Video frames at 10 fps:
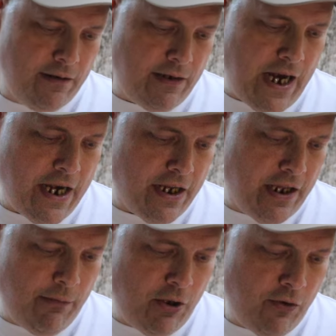Danny
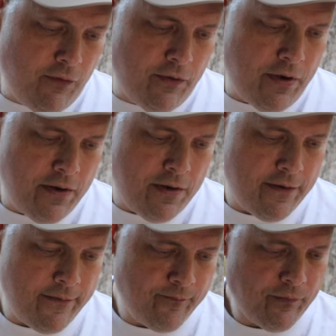come over
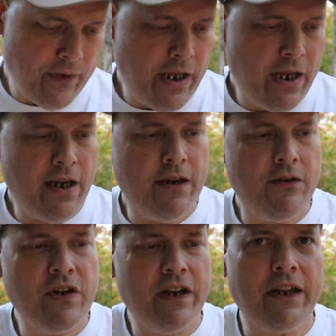
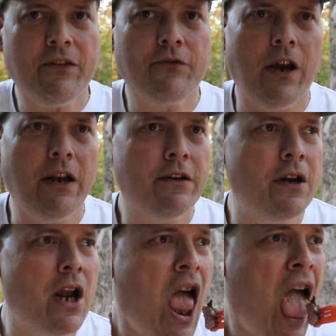and checked out the trailer and